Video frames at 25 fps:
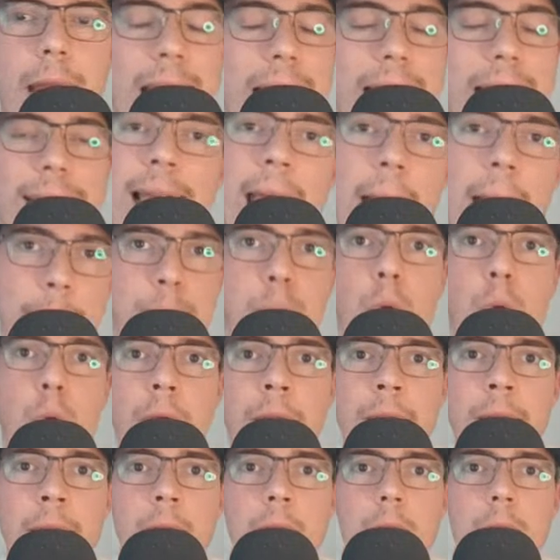And at that
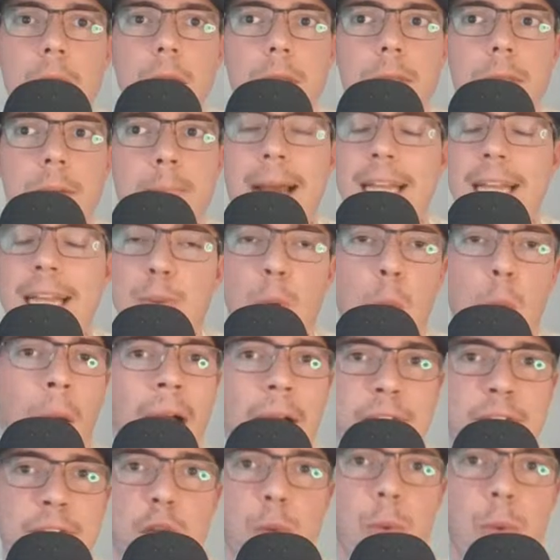point, the Mets
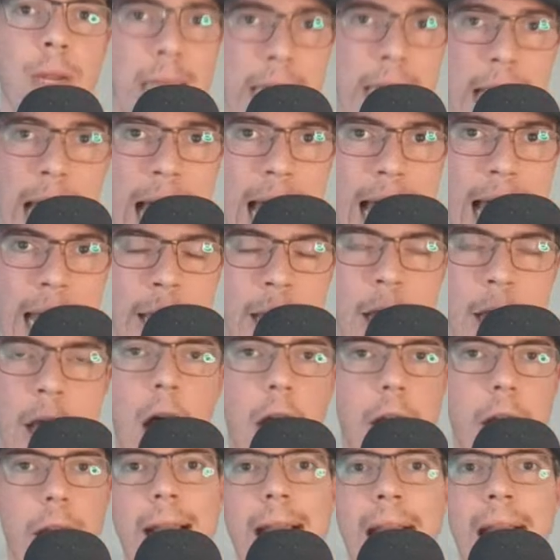won't have to rely
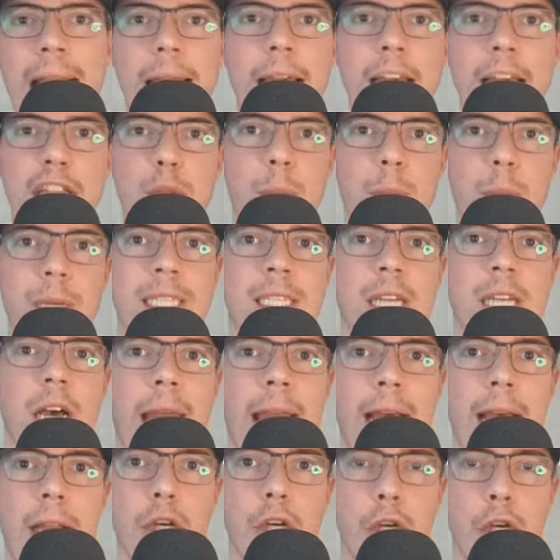on a guy like Luis
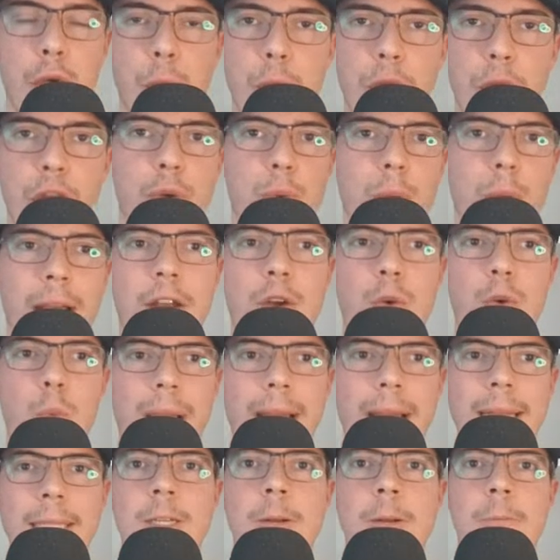Angel Acuna right
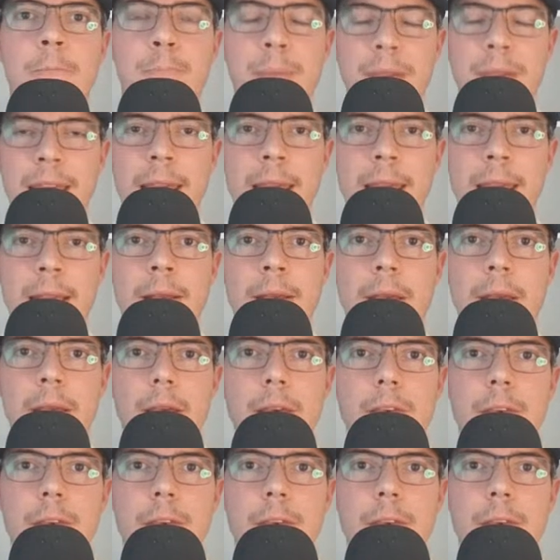away to be